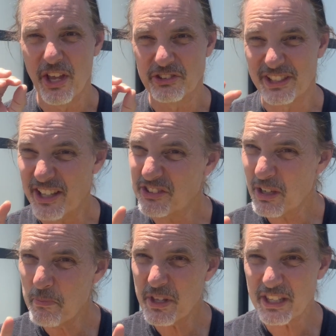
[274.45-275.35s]
So that's
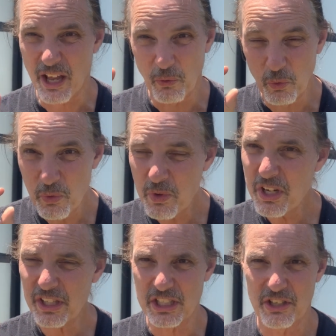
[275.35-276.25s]
something that
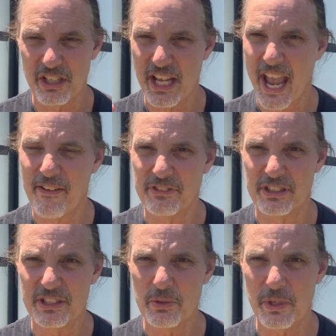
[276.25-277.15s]
really you're going to have to
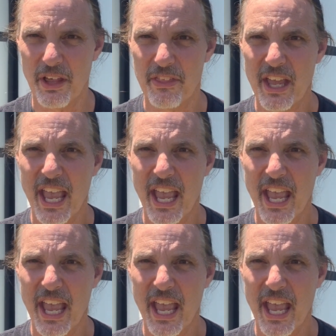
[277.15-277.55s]
deal with.